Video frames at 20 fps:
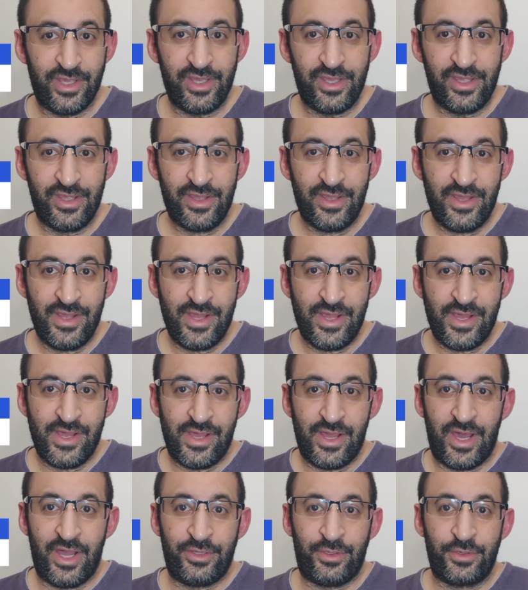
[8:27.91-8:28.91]
Okay?
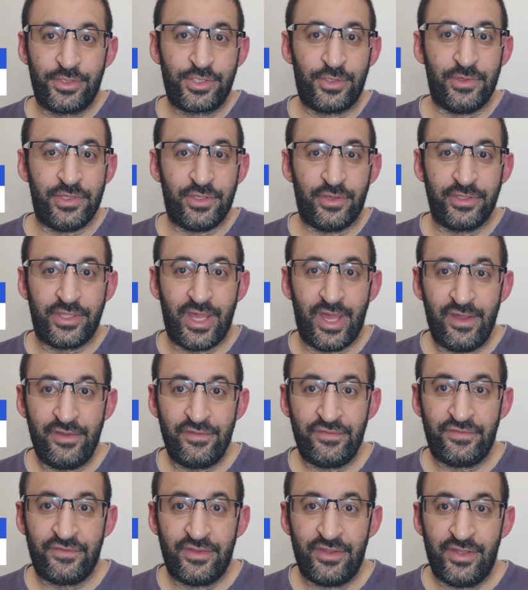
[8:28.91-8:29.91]
And also we don't
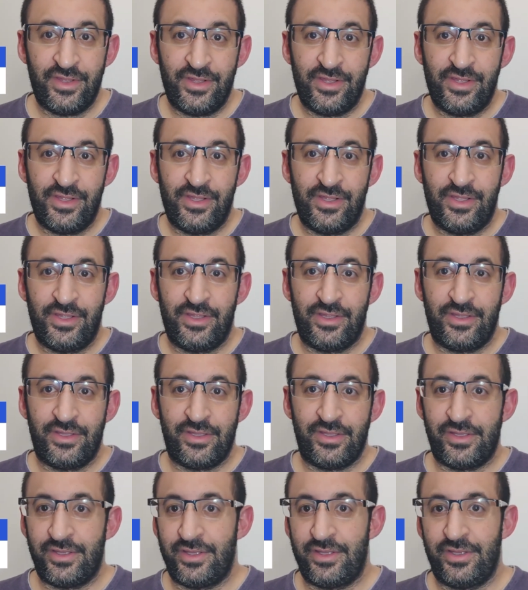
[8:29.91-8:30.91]
have
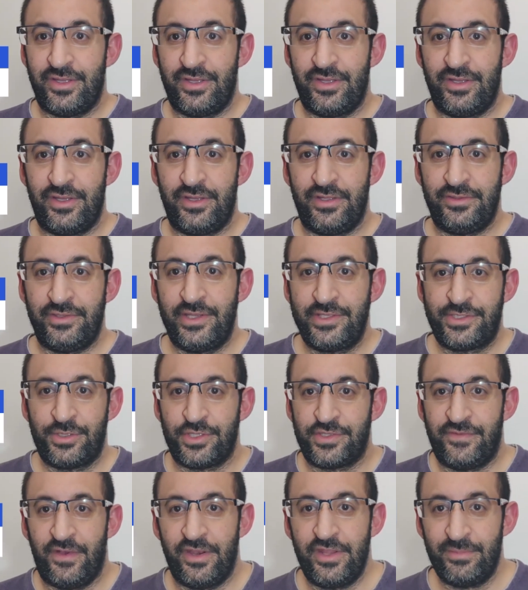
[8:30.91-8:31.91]
an
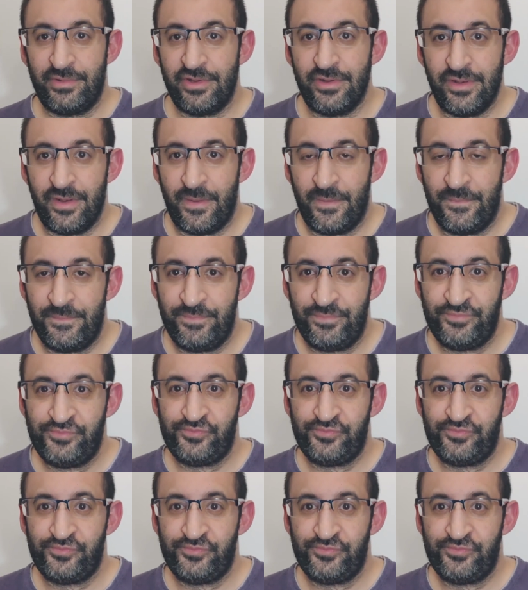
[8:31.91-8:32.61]
instance variable.